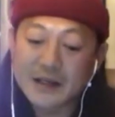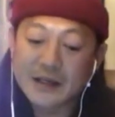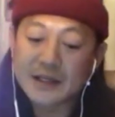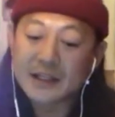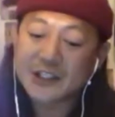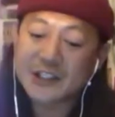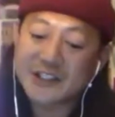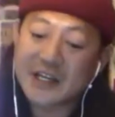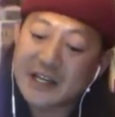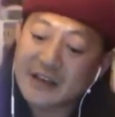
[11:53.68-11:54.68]
She
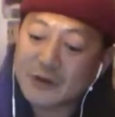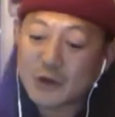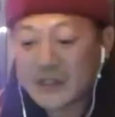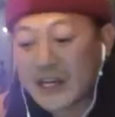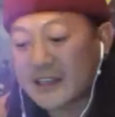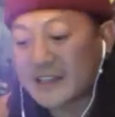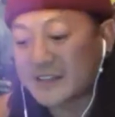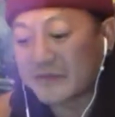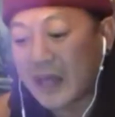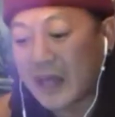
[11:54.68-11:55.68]
said, if you take this
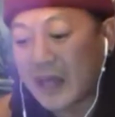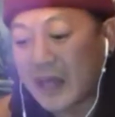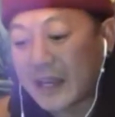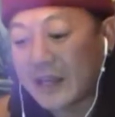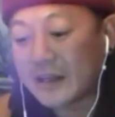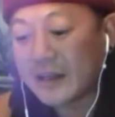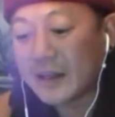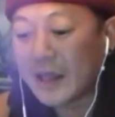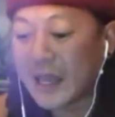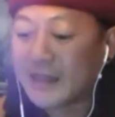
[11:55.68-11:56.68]
flight,
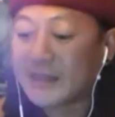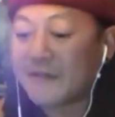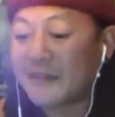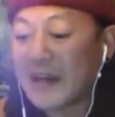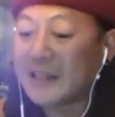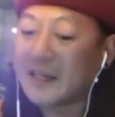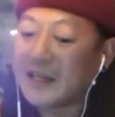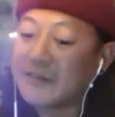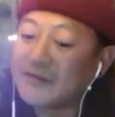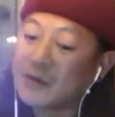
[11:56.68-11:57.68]
and the fact that
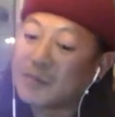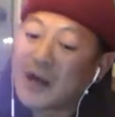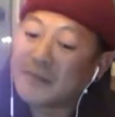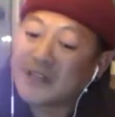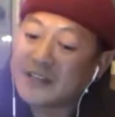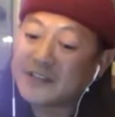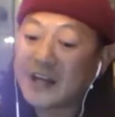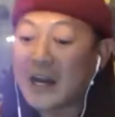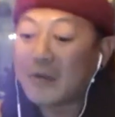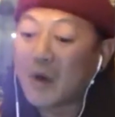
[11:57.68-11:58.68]
if your mom does
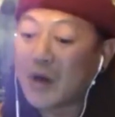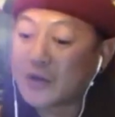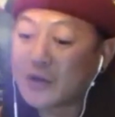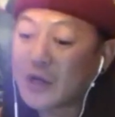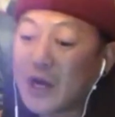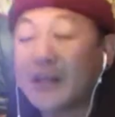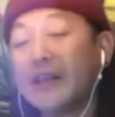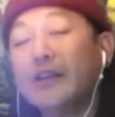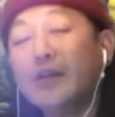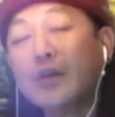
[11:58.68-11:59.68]
die while you're gone,
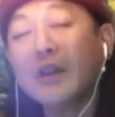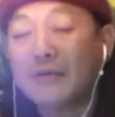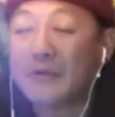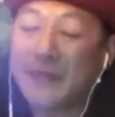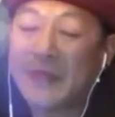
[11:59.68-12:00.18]
can you live with that